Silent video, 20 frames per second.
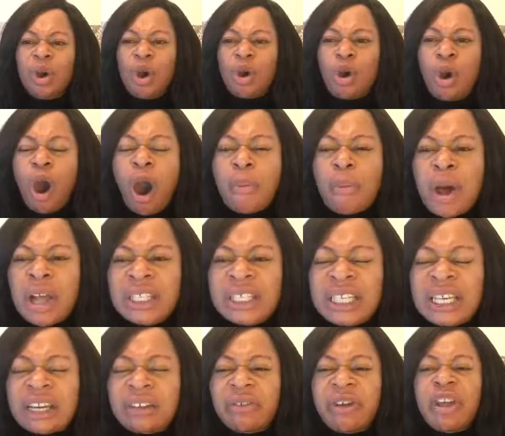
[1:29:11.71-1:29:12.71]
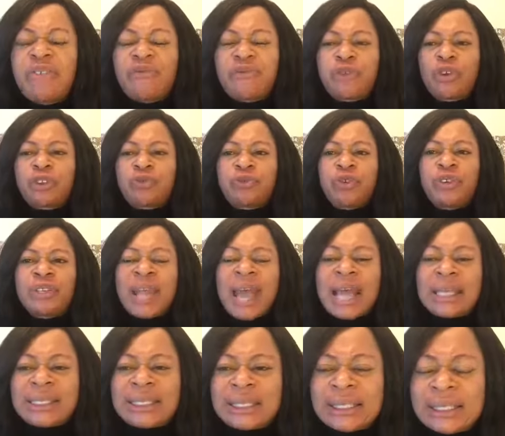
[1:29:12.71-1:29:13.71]
Come on, decree
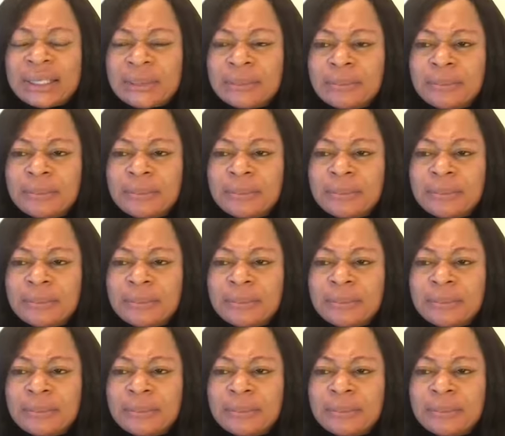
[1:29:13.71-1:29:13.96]
fruitfulness.